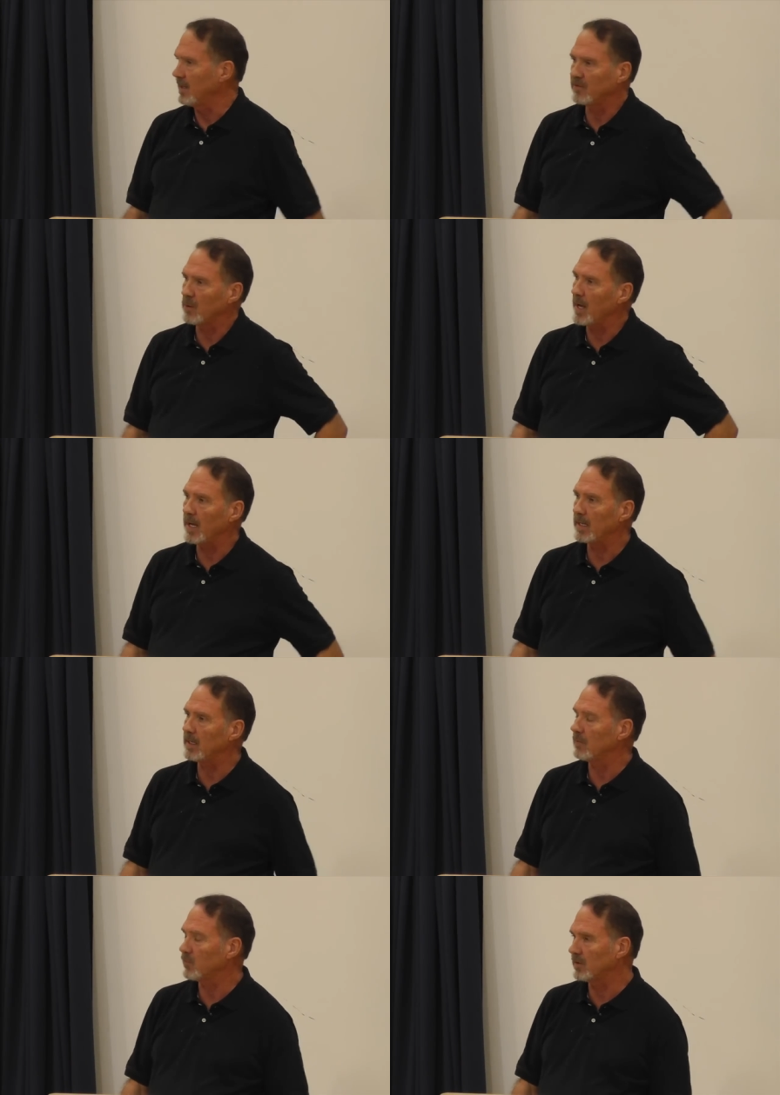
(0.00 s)
And so
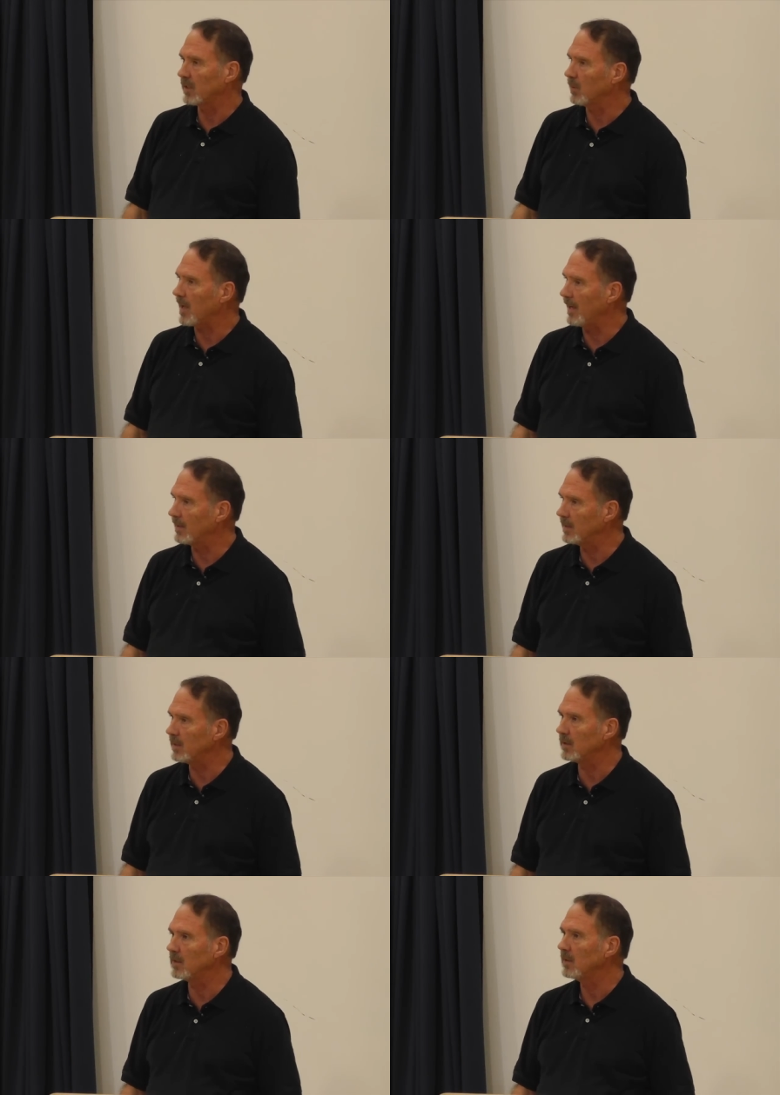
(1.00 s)
I treat them
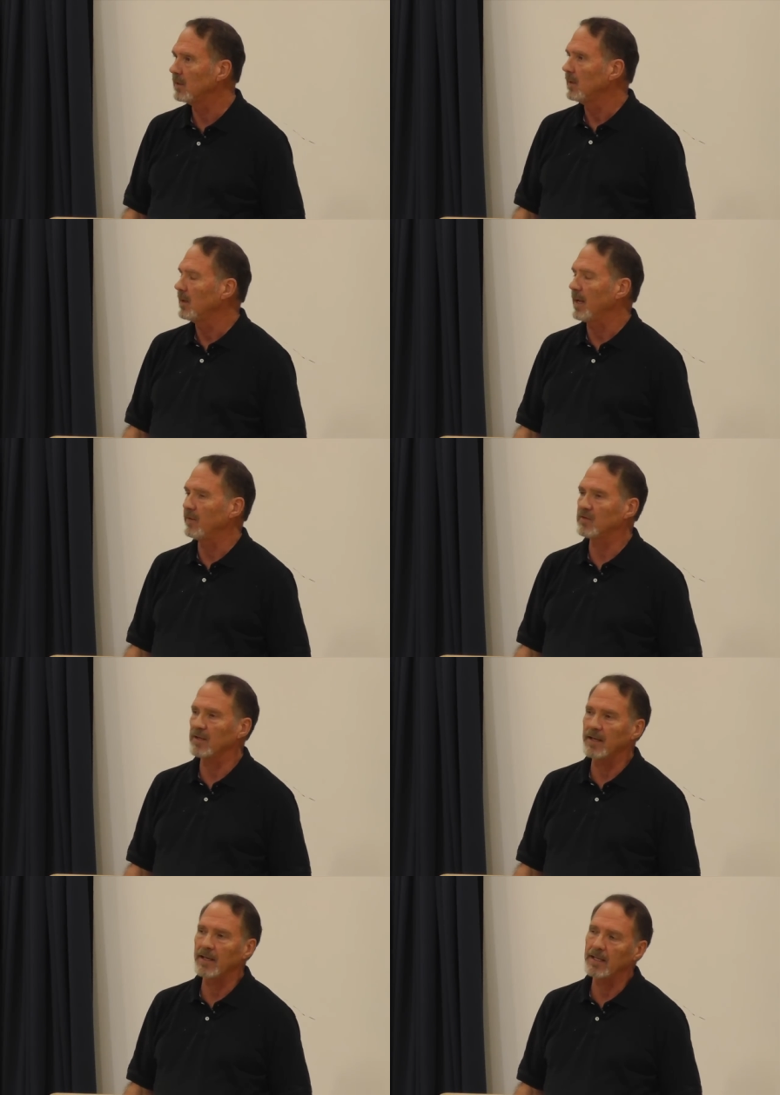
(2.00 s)
kindly, and I
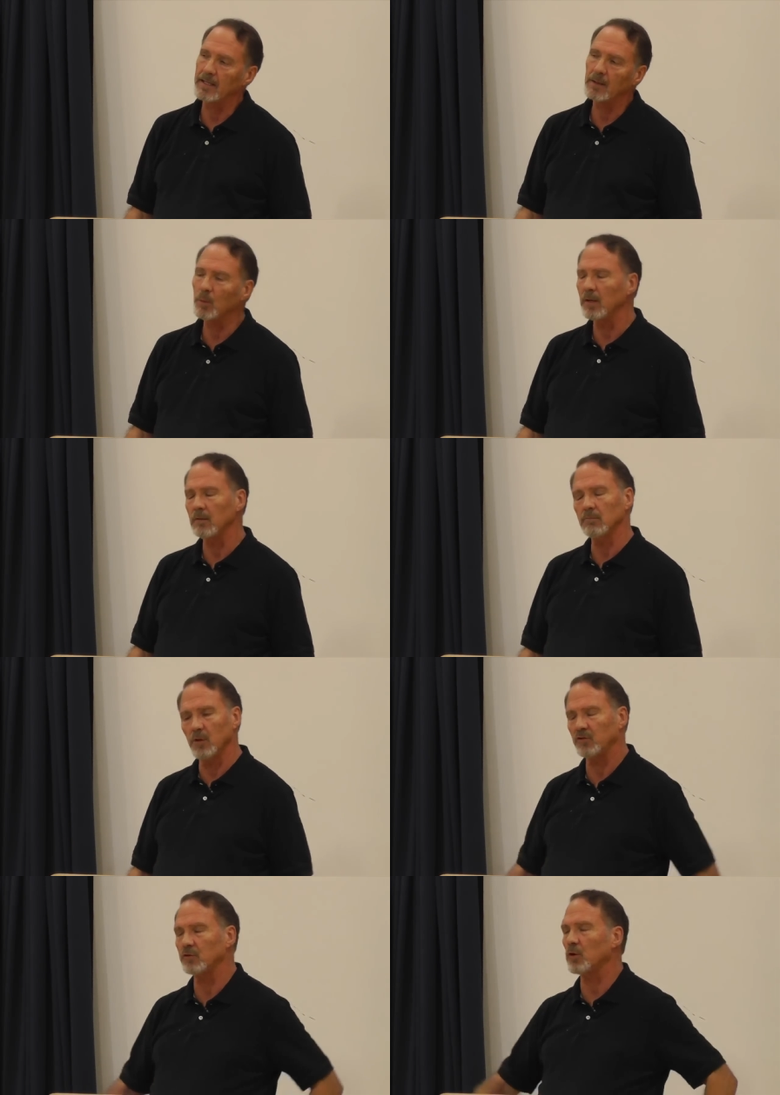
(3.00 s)
say, "Well, why
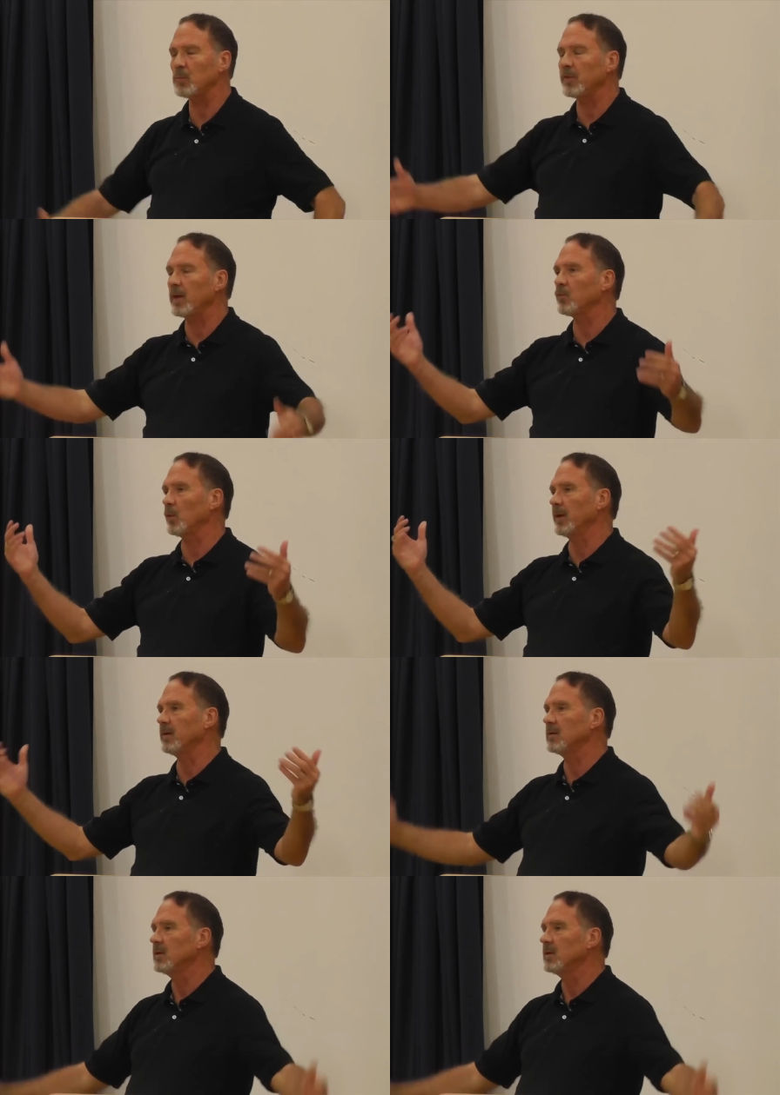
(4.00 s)
don't you interpret that for me?"